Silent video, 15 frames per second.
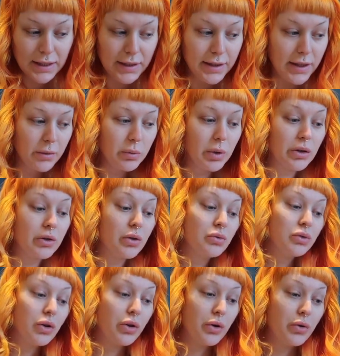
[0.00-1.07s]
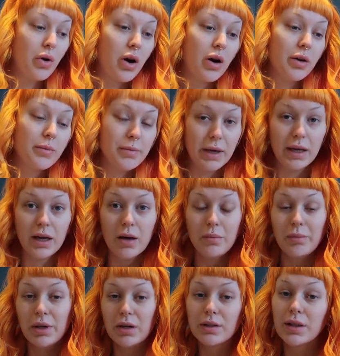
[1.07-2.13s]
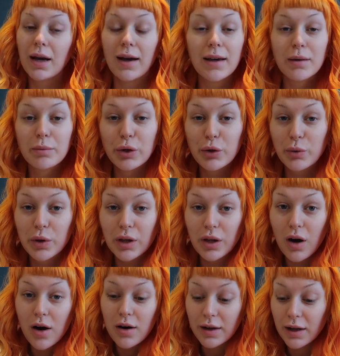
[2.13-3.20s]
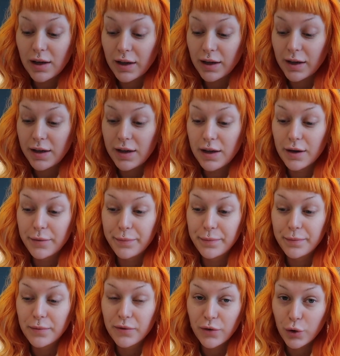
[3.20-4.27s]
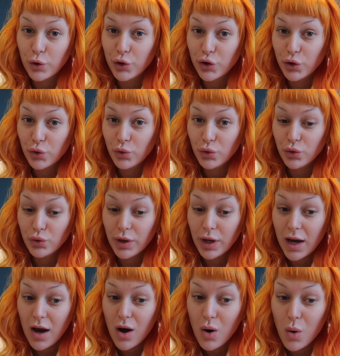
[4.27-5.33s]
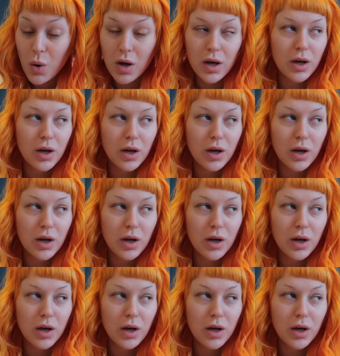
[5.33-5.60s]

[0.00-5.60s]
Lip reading: And then we're going to do our makeup because I am going on a photo shoot now.